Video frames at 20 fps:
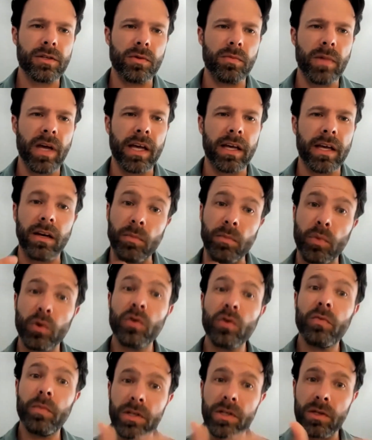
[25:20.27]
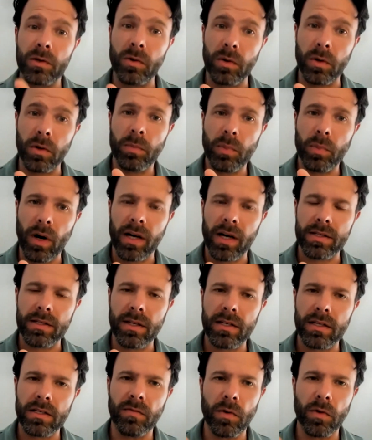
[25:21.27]
to make an improvement to a
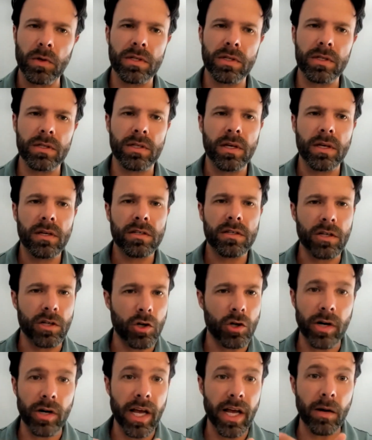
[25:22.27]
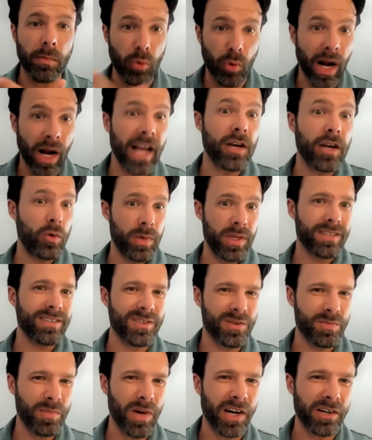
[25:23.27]
process versus to create a brand new
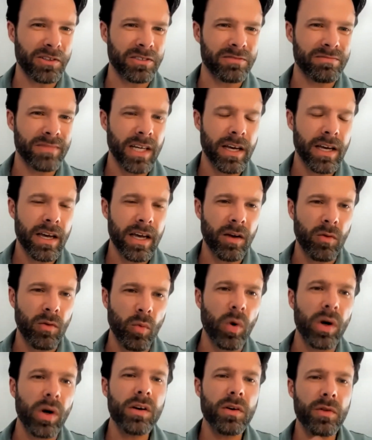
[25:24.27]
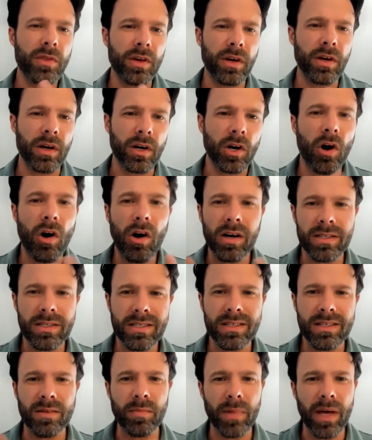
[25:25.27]
business model? And what are the
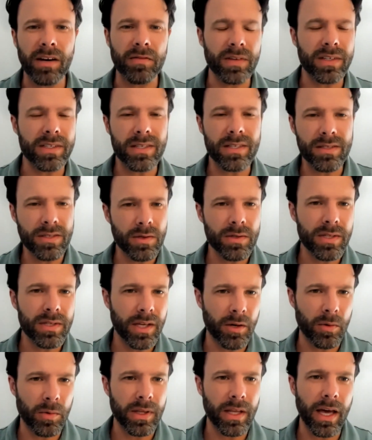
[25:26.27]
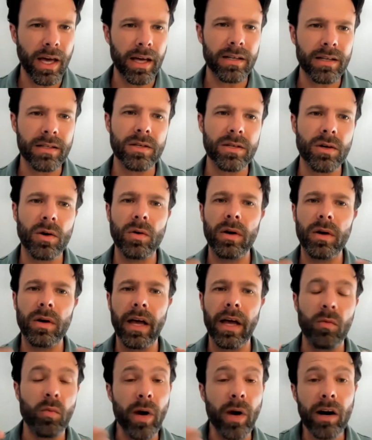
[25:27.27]
costs and benefits associated with that? And so,
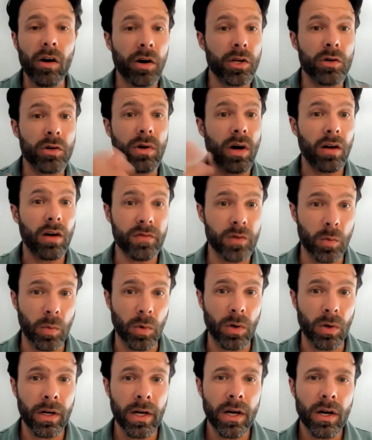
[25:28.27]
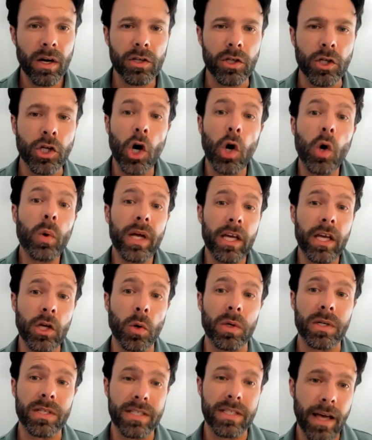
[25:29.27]
and where are you comfortable? Knowing
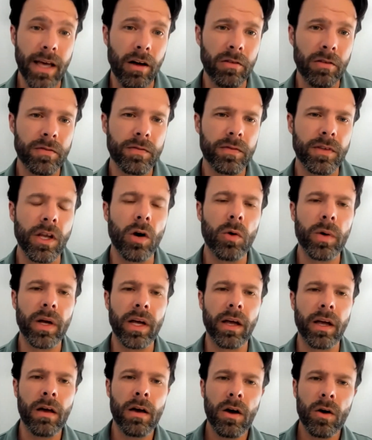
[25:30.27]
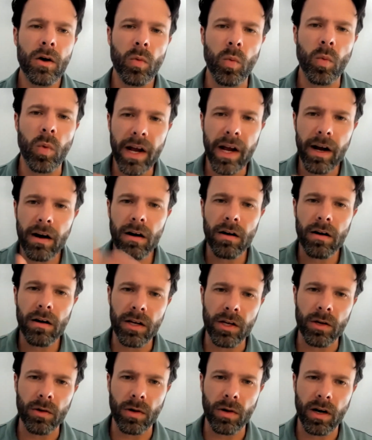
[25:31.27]
yourself, knowing
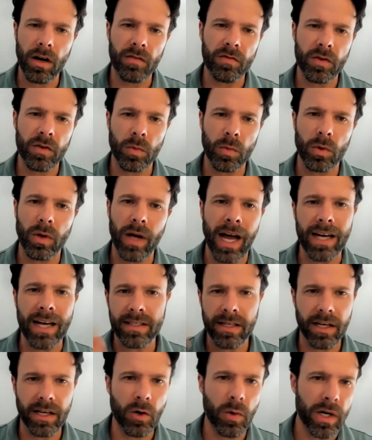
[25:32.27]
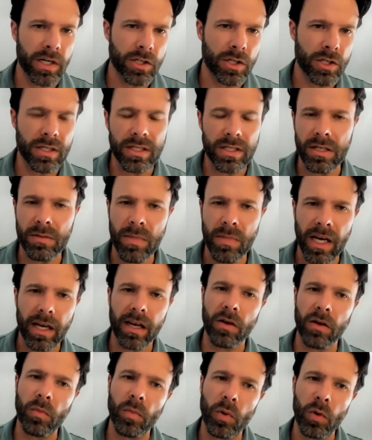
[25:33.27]
where you're comfortable asking questions and
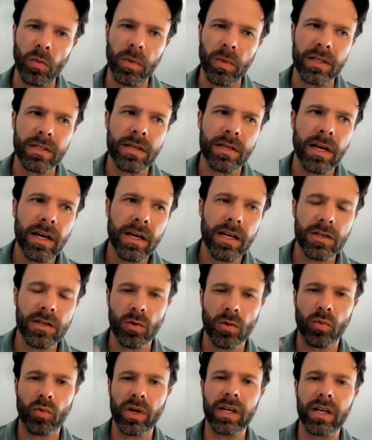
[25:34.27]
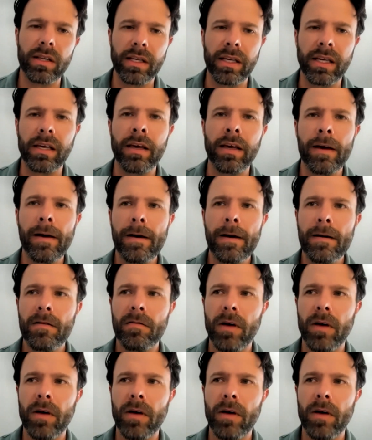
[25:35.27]
making improvements is a really